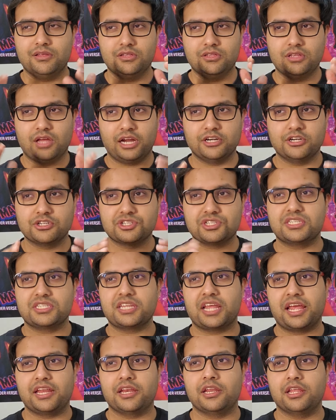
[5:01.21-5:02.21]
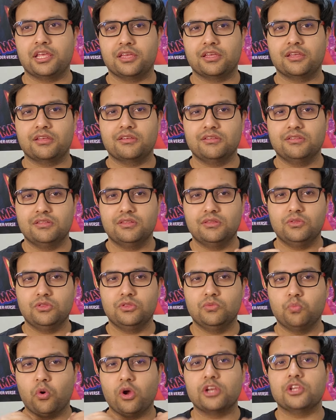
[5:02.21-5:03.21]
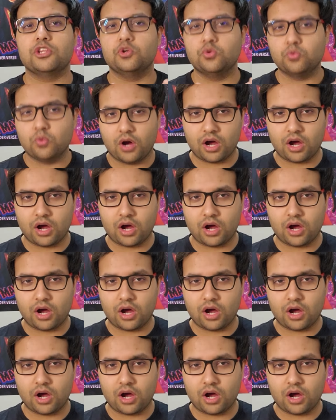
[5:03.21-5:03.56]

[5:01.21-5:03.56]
understanding what you